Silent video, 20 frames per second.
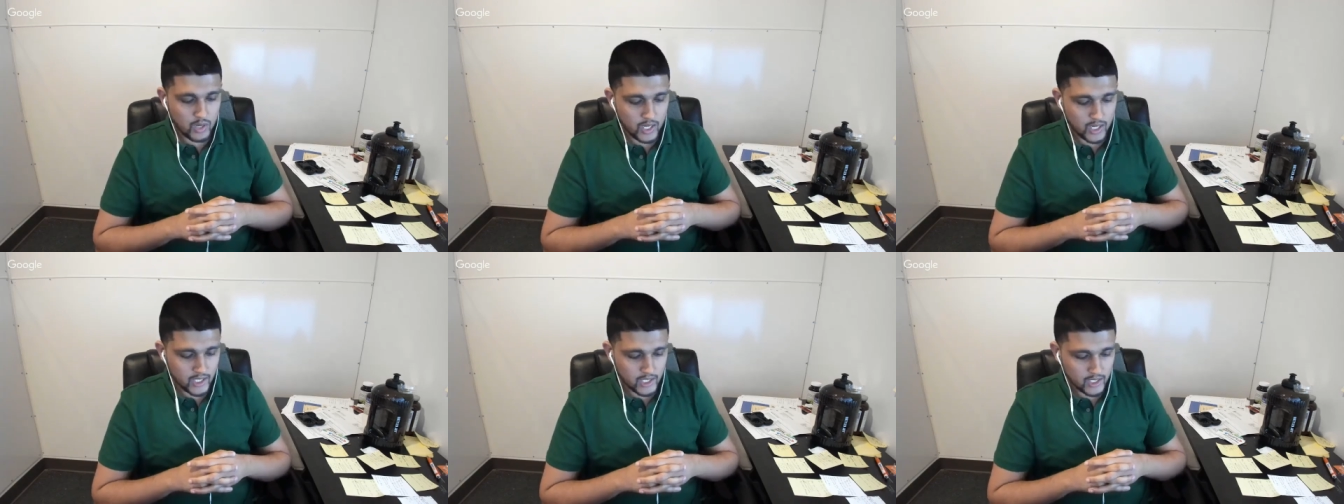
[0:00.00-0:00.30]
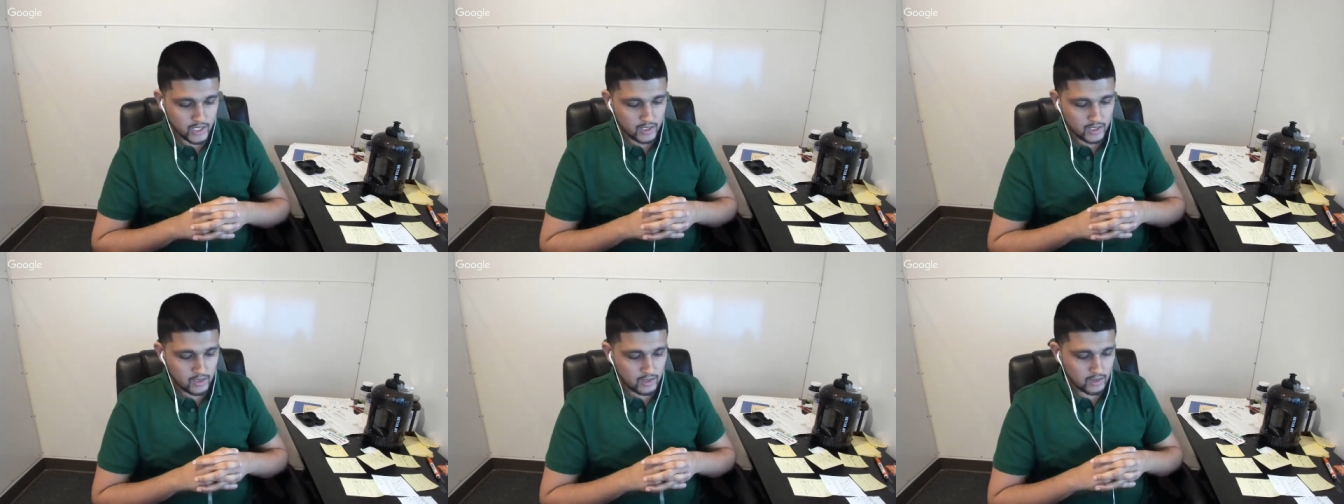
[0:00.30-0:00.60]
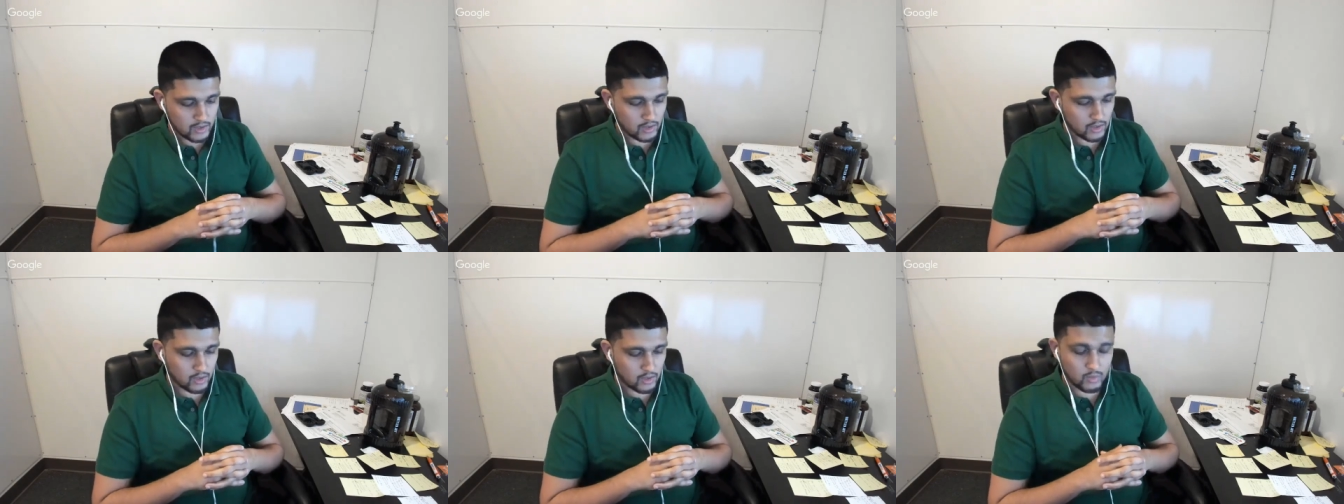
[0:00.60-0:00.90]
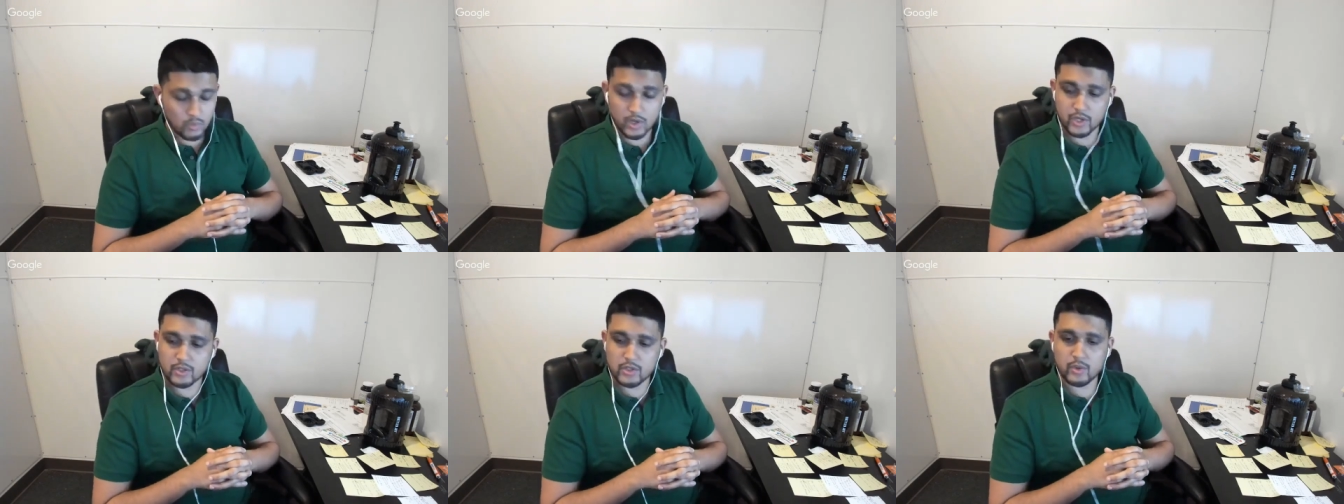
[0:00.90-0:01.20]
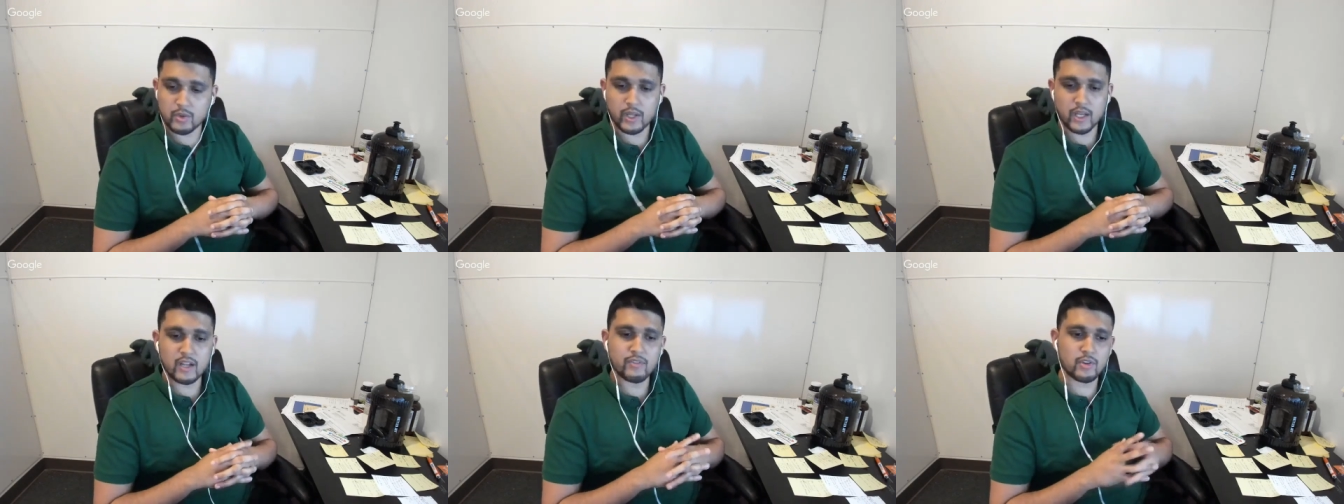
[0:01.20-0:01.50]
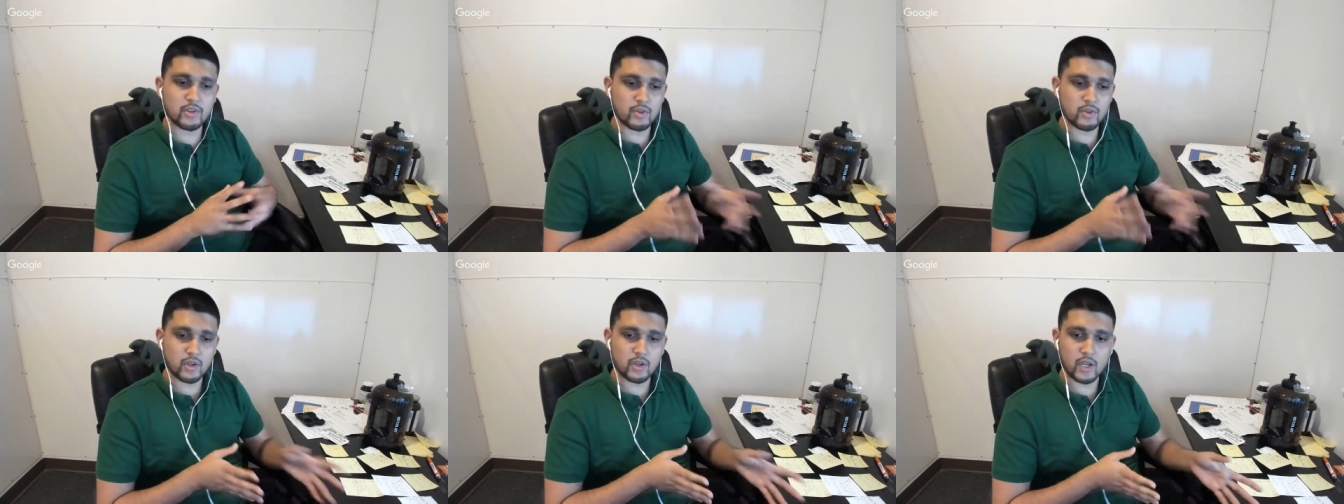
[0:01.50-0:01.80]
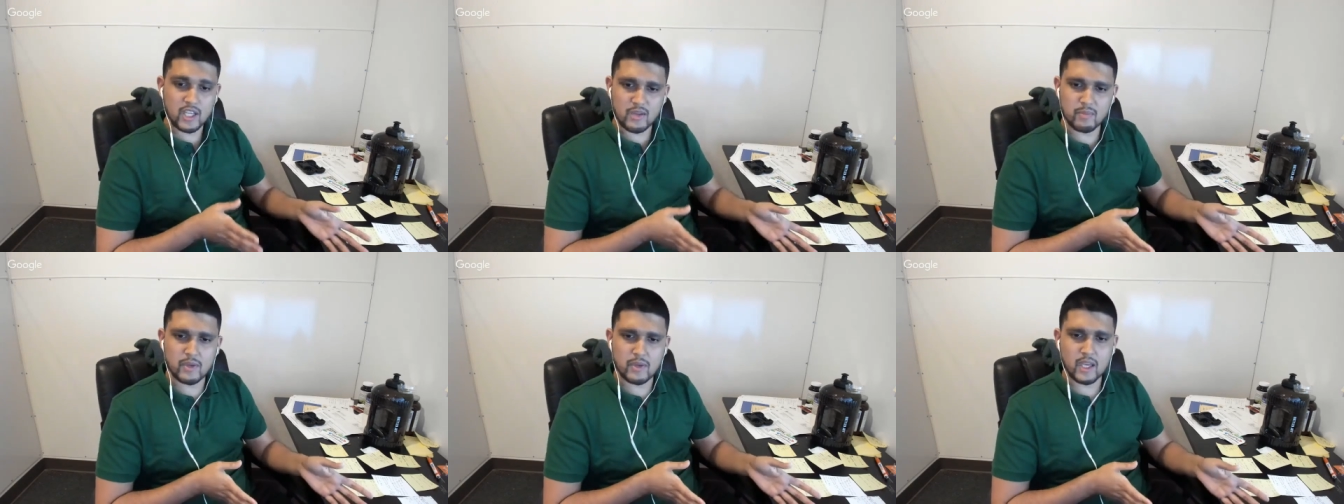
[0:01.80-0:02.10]
why you'd want to do it. And if you're doing
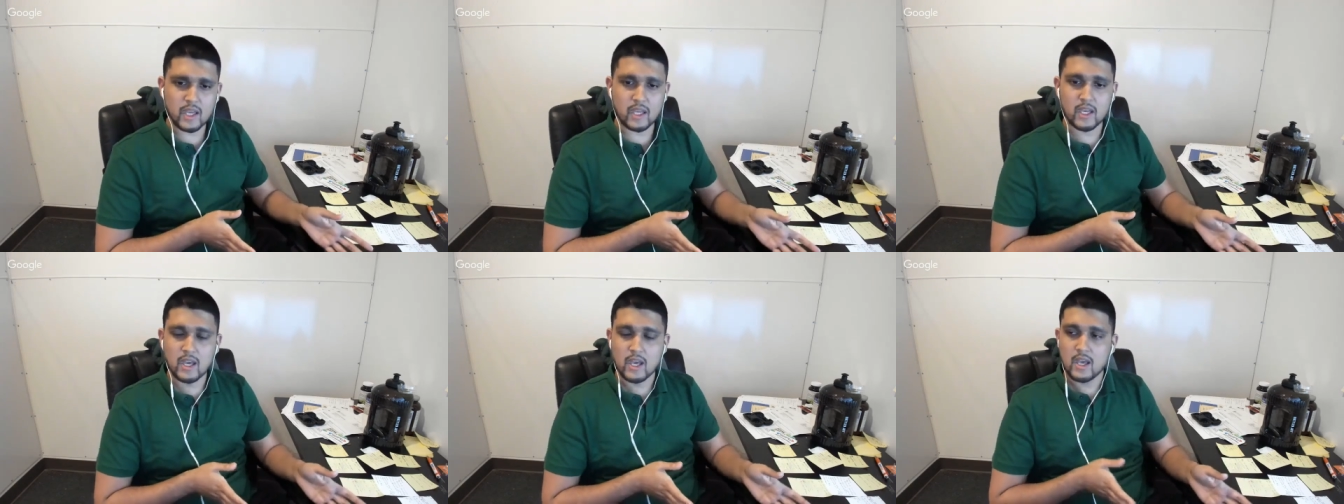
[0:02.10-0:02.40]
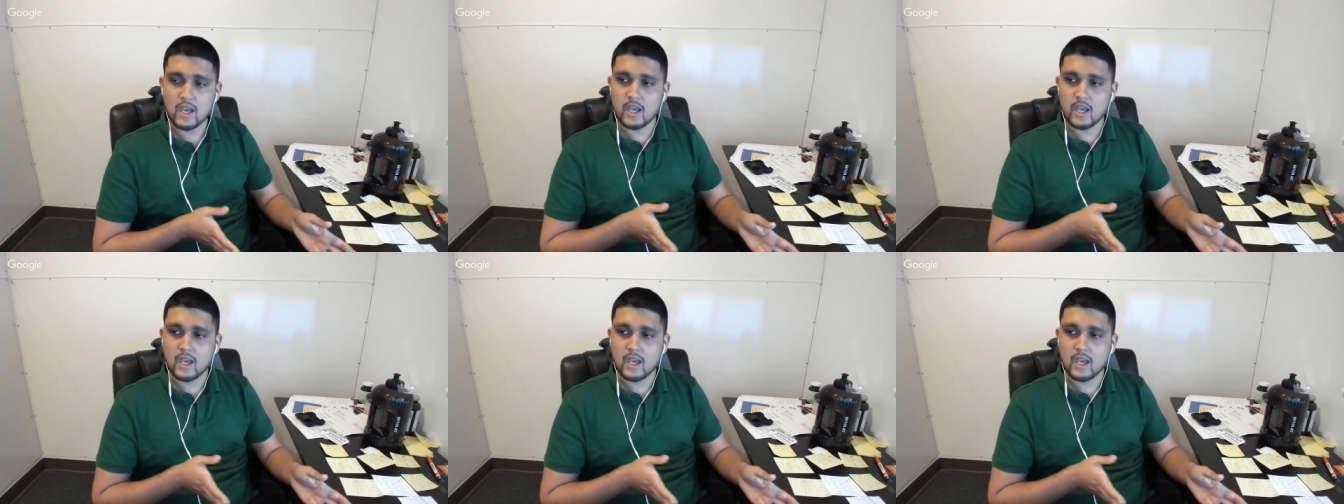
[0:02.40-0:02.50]
eBay